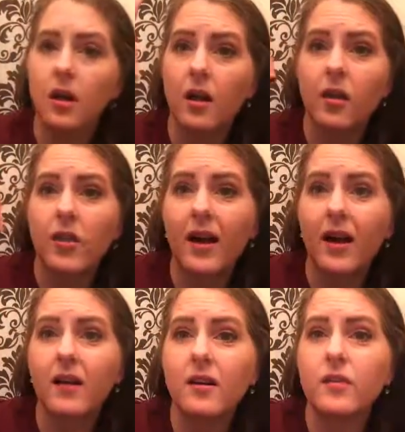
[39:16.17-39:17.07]

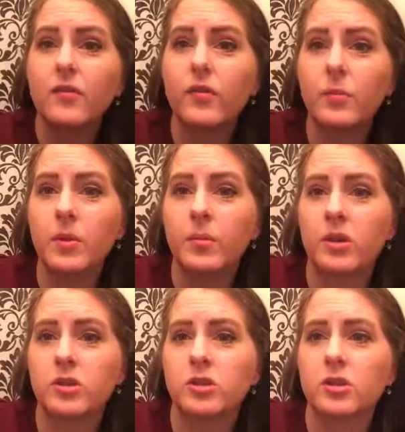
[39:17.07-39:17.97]
That from the
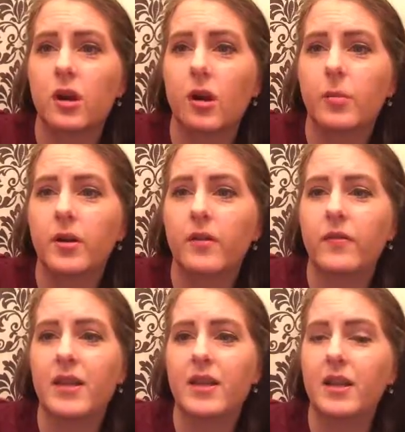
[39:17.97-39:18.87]
Body Shop,
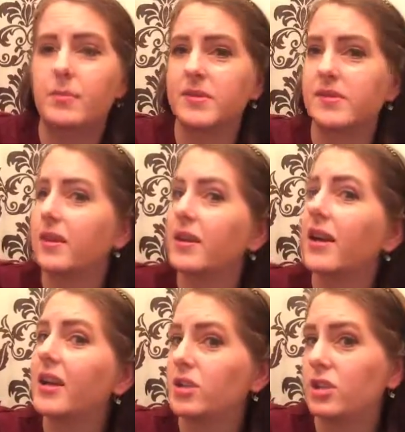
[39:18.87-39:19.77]
the lipstick, I
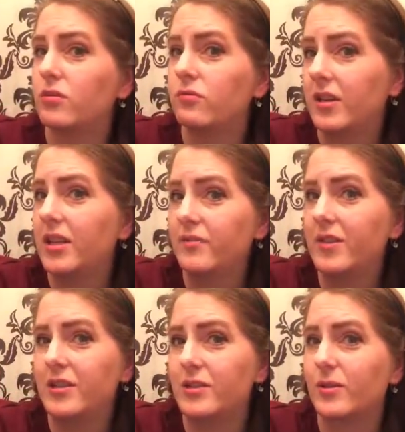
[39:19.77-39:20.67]
actually really,
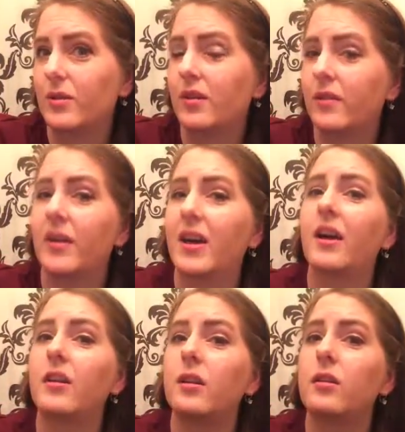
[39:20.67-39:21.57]
really do like that,
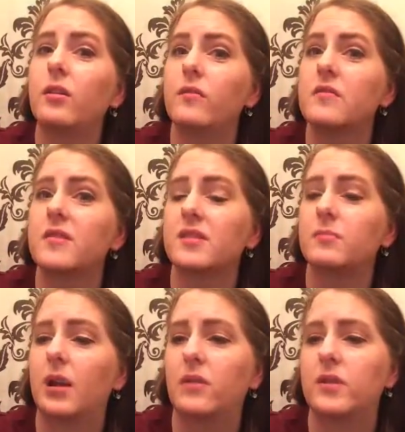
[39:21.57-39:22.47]
and I loved the
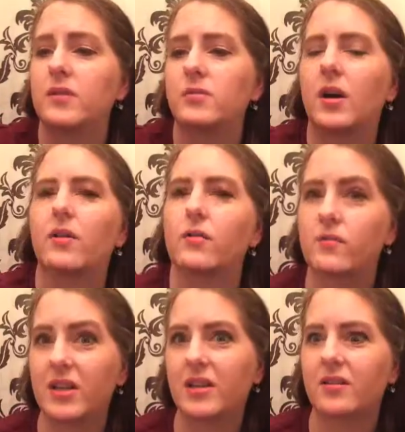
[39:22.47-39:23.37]
smell of it as well, the
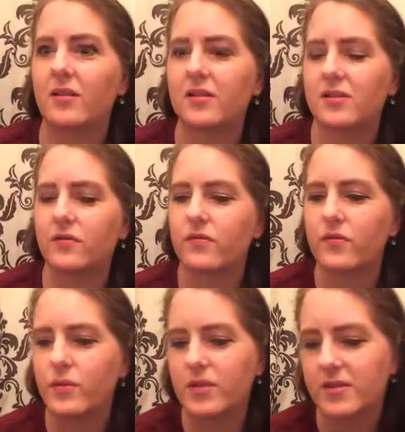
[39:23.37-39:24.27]
really nice
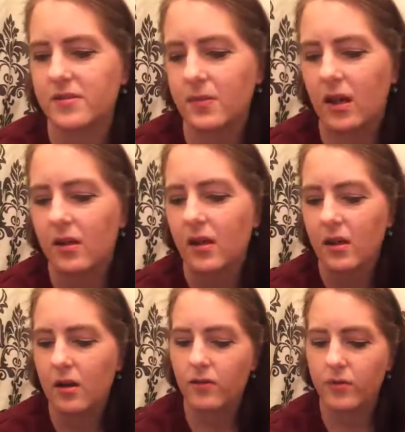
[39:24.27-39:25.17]
fruity smell.
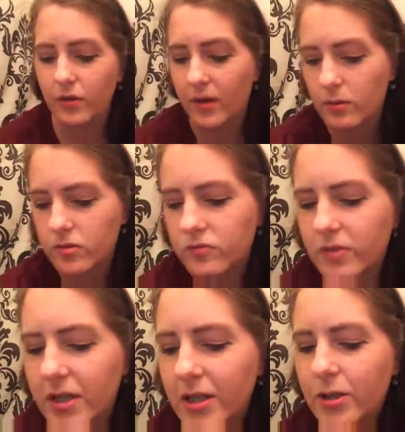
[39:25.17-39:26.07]
I thought that was
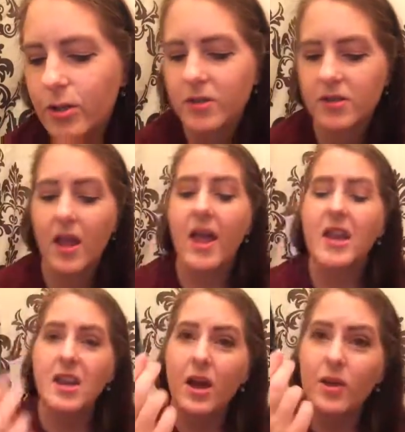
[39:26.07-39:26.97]
really good.
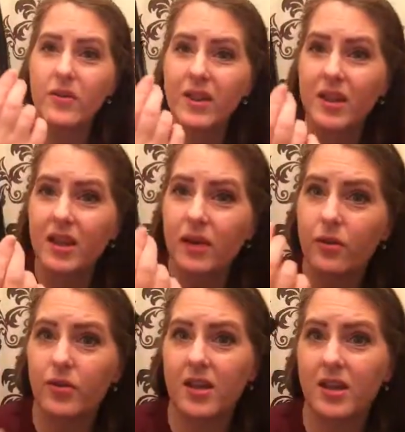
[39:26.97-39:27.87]
Now, the
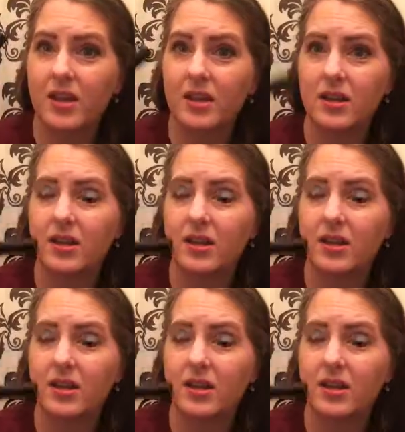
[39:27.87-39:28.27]
thick